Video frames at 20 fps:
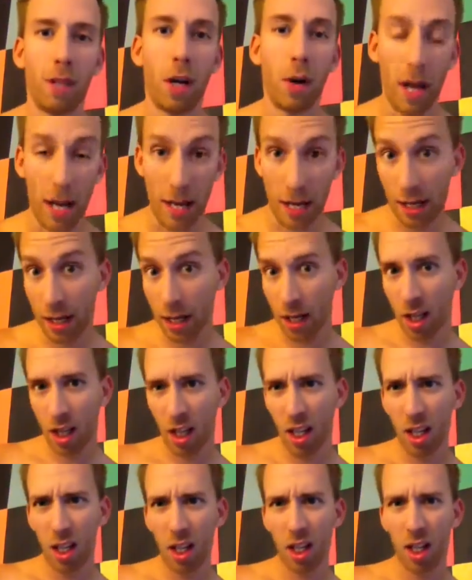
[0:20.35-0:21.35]
Okay,
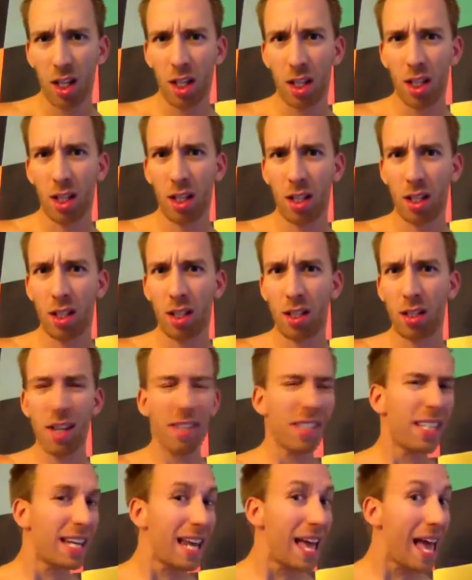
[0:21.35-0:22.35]

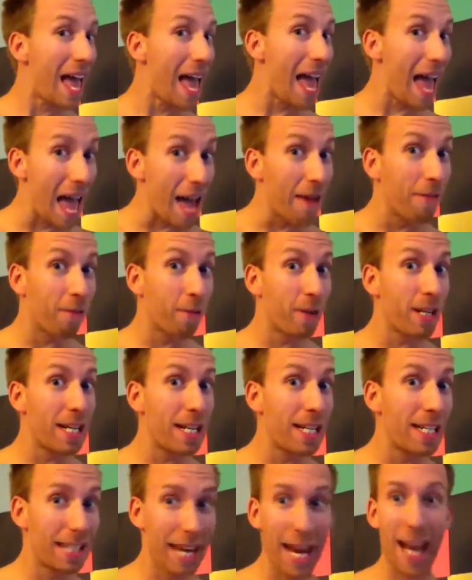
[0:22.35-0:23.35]
doesn't
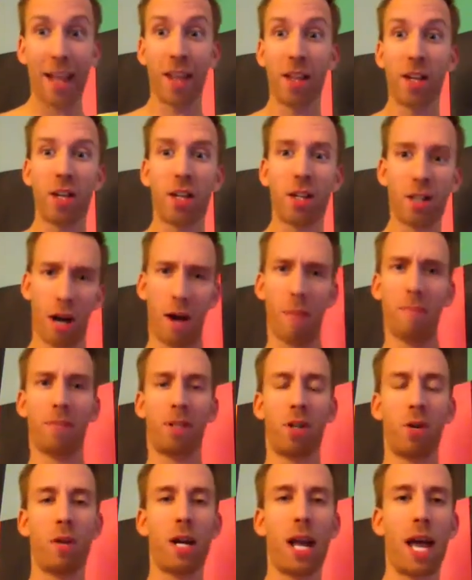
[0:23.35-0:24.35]
every calendar come
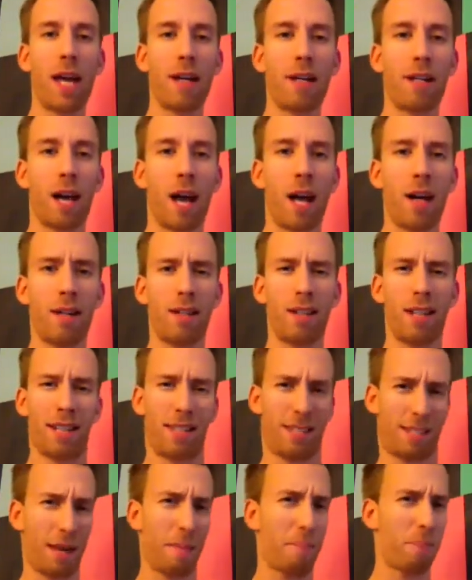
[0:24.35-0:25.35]
to an end on
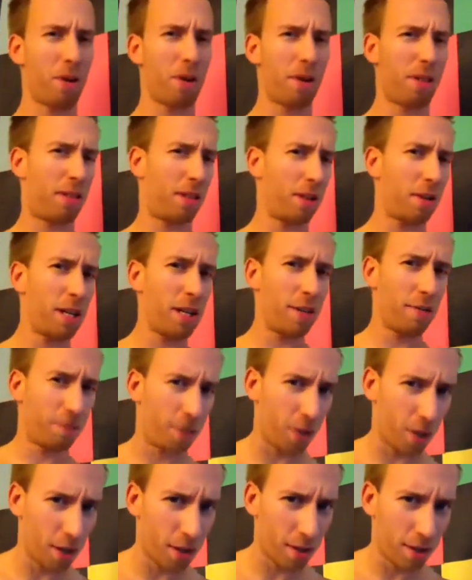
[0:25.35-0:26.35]
December
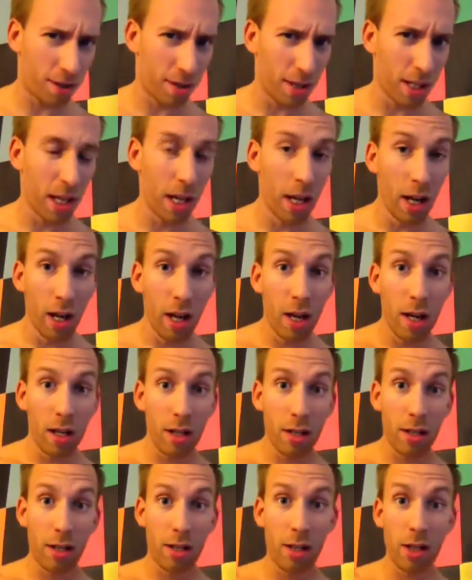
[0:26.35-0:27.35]
31st?
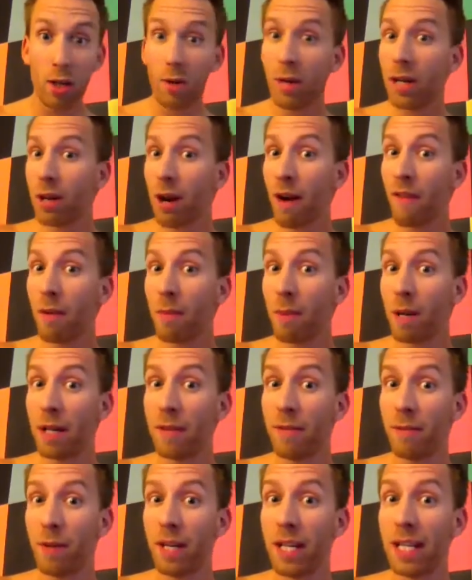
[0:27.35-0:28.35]
Do you hear
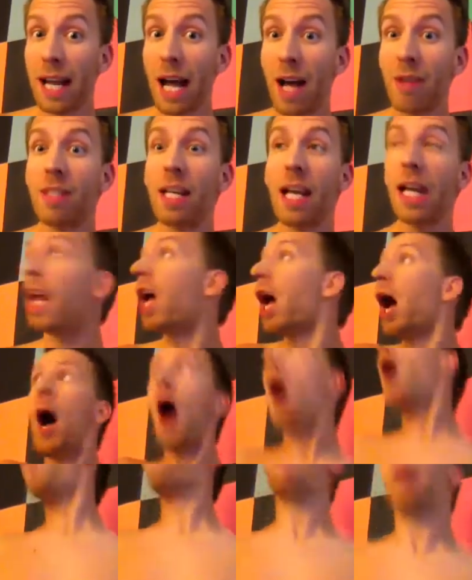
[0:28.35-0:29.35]
everybody freaking out saying,
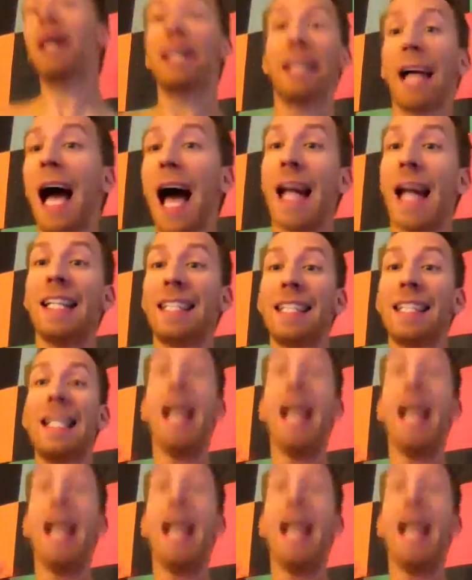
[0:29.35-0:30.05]
oh my god, it's